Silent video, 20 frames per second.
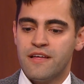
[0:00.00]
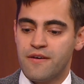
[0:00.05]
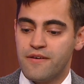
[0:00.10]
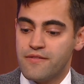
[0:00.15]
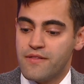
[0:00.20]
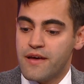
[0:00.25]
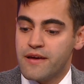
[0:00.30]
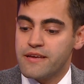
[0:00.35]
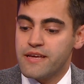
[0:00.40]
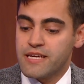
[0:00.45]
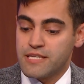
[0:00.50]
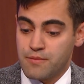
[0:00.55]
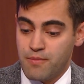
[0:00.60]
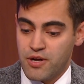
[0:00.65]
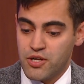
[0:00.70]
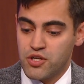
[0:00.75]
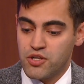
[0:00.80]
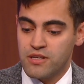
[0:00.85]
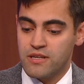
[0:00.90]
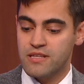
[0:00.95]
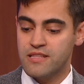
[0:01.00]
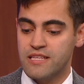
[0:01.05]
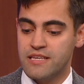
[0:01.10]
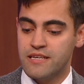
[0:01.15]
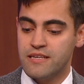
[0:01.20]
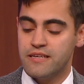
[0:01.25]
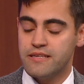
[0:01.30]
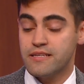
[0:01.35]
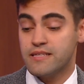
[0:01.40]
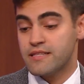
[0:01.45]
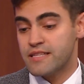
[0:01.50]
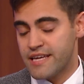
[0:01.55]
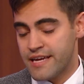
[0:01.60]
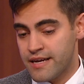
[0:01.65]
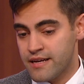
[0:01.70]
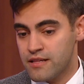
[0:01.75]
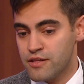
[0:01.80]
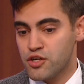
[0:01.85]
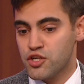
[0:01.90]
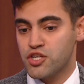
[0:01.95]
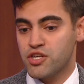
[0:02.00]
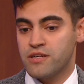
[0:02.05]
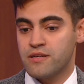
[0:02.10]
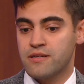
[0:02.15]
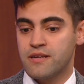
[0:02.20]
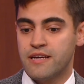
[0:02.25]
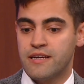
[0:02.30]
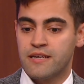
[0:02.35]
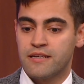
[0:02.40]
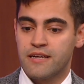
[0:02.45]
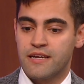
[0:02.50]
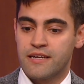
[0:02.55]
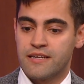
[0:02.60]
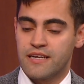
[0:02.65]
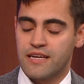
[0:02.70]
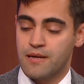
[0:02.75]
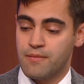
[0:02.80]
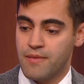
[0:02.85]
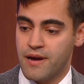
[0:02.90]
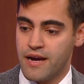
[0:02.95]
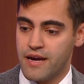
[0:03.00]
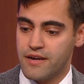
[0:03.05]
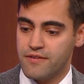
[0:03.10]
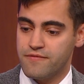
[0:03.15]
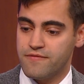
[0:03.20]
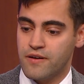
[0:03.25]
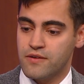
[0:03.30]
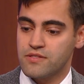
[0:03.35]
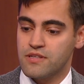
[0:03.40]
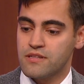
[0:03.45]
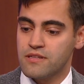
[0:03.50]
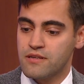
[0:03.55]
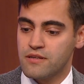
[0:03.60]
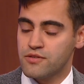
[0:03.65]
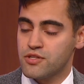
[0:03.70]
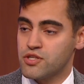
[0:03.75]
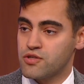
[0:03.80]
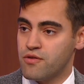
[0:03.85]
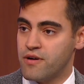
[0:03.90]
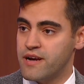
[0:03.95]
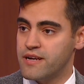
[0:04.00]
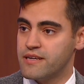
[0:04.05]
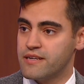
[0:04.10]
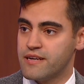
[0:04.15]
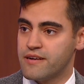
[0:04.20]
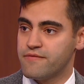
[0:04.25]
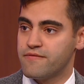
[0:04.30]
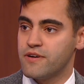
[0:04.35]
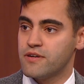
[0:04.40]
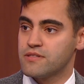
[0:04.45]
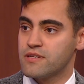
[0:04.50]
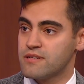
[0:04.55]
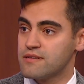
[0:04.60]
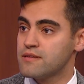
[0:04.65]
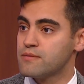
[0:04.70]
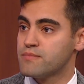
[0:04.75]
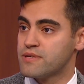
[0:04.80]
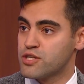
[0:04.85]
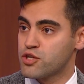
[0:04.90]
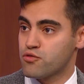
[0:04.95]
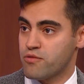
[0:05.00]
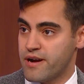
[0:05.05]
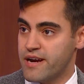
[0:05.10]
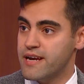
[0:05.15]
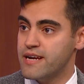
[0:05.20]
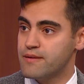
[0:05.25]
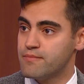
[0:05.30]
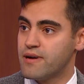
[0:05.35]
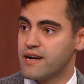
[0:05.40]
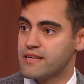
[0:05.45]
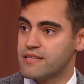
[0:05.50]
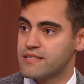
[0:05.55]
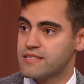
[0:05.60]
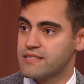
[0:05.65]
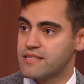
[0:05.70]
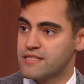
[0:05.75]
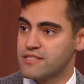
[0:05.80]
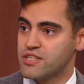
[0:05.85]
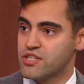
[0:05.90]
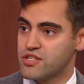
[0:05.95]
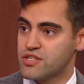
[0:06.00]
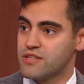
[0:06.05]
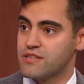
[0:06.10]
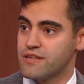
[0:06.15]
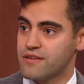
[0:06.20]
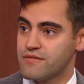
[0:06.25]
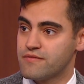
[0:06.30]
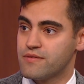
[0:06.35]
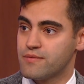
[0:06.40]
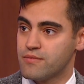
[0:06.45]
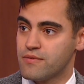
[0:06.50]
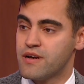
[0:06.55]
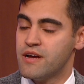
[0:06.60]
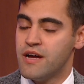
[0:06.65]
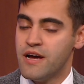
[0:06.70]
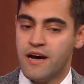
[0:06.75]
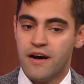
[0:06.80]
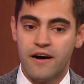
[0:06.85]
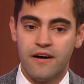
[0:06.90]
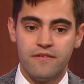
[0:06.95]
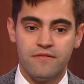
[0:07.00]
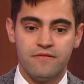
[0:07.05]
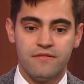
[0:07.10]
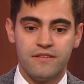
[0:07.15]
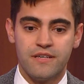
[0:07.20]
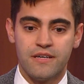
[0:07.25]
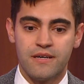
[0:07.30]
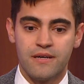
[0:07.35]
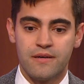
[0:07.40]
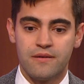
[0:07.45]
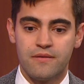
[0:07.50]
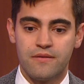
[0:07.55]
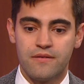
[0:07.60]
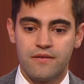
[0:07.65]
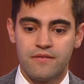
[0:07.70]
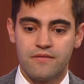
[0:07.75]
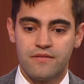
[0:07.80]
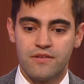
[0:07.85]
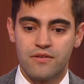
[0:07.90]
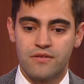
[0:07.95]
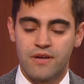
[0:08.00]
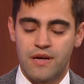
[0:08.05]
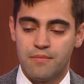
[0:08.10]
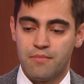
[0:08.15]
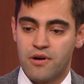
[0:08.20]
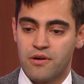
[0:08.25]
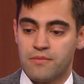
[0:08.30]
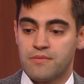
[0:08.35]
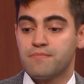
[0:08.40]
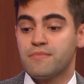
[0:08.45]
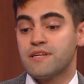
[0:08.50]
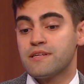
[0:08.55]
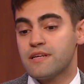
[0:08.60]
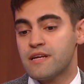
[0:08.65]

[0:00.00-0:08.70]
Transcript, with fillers: especially the English in Quebec felt a little stranded and felt a little betrayed by this decision of the UK Parliament.